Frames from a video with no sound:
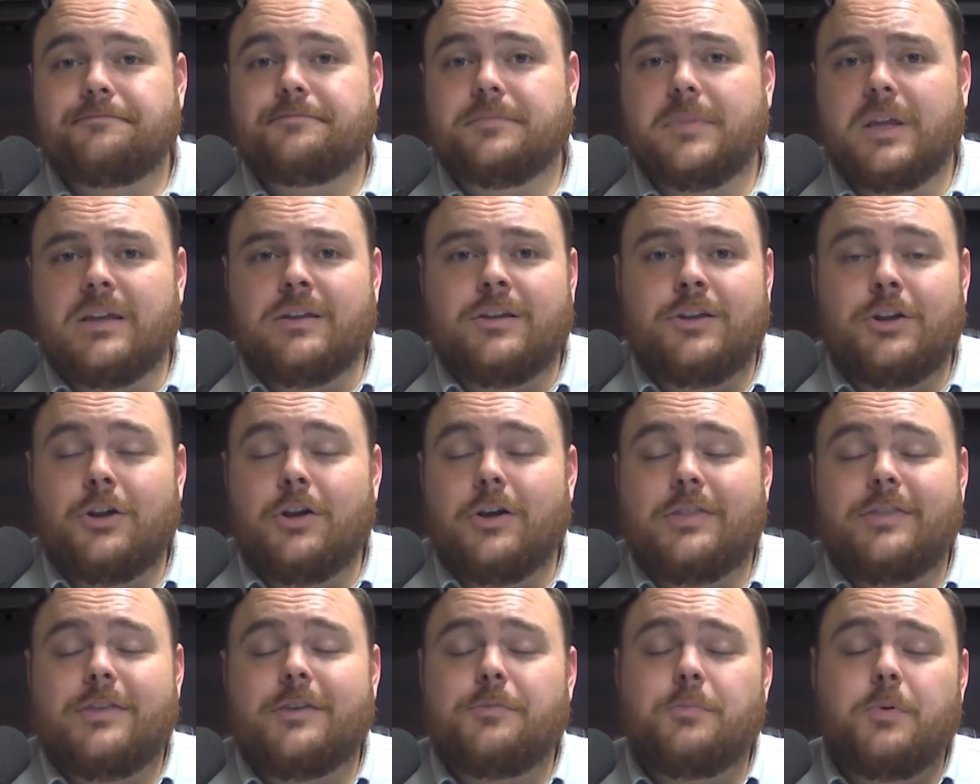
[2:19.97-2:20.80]
You know,
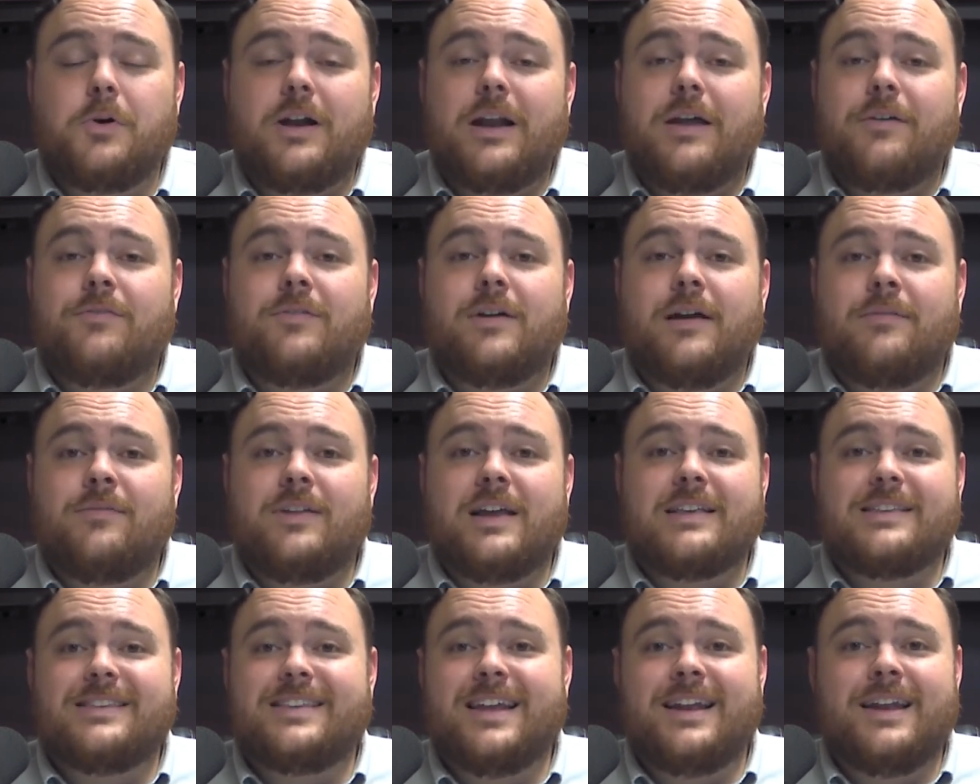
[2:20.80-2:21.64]
at this point, I've
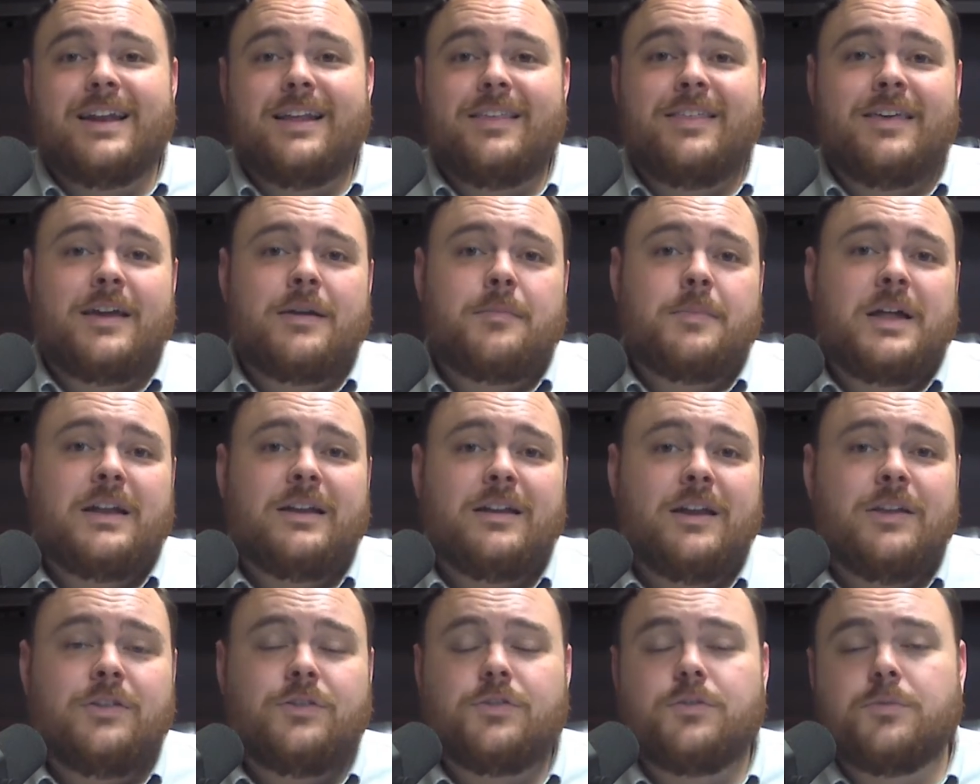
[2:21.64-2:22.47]
not said anything about
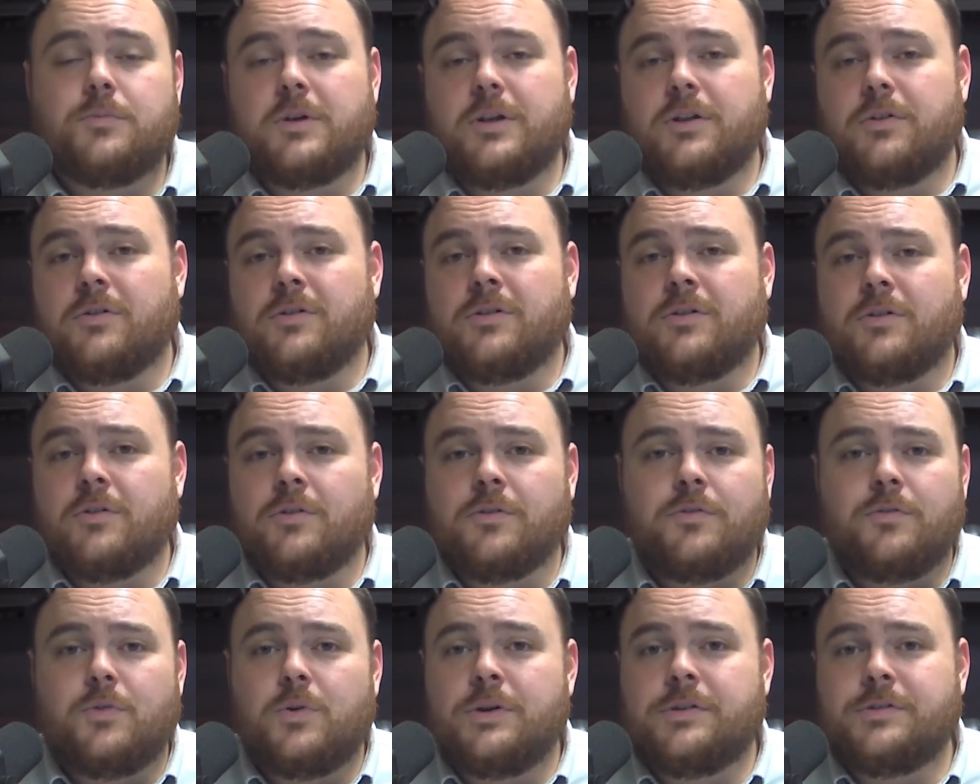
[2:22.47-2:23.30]
an instrument or
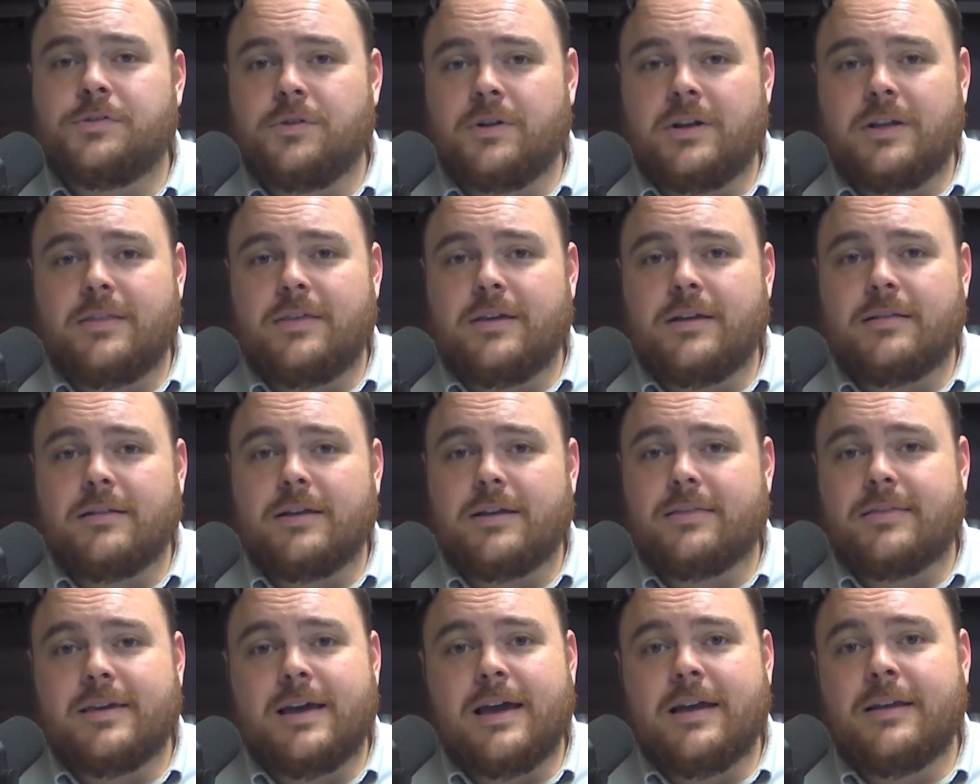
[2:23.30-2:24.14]
voice or anything
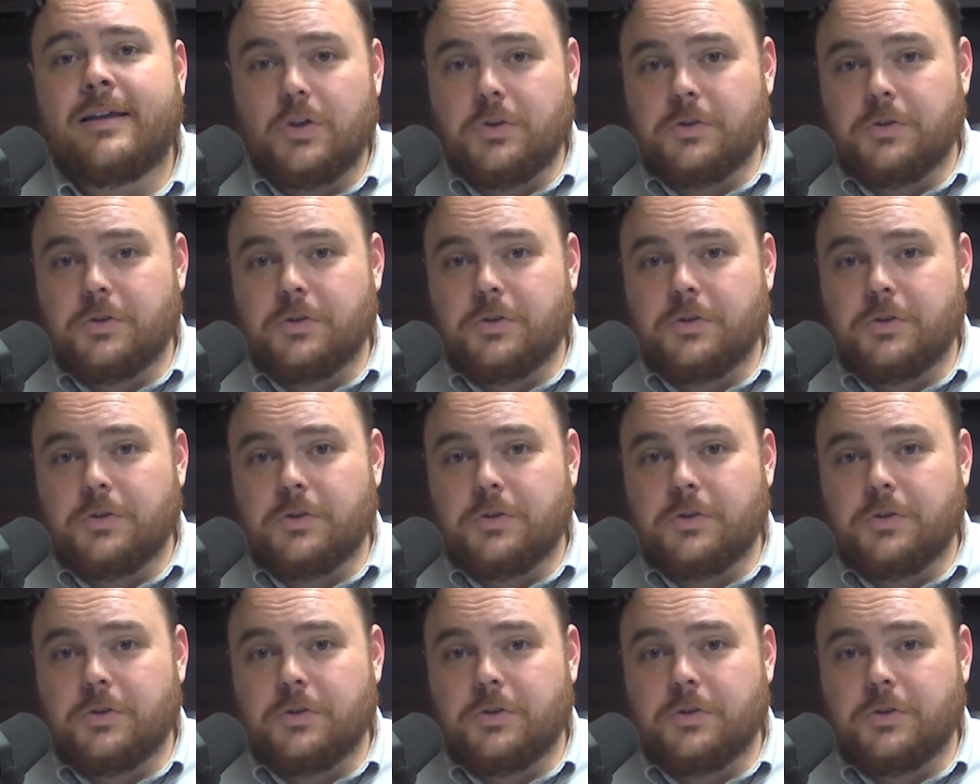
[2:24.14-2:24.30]
like that.